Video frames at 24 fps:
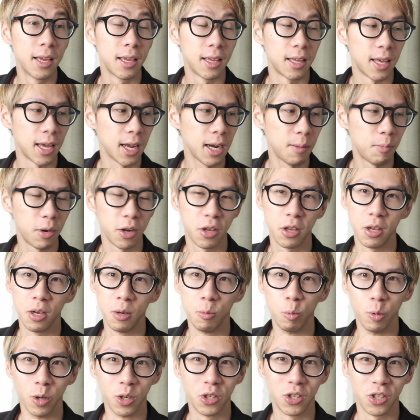camera
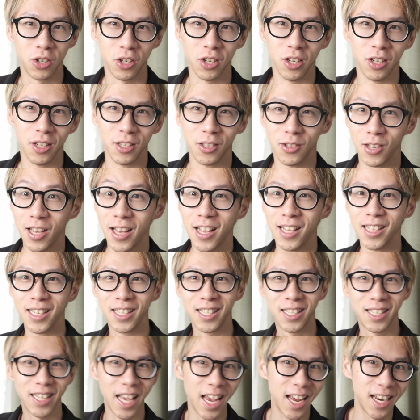cube, which is
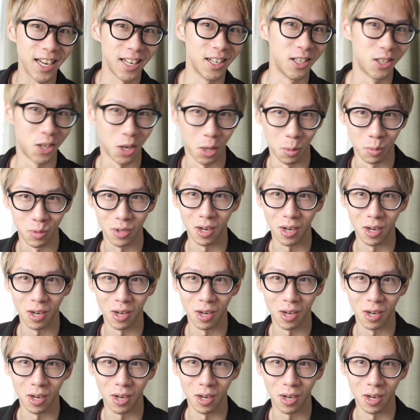insane in terms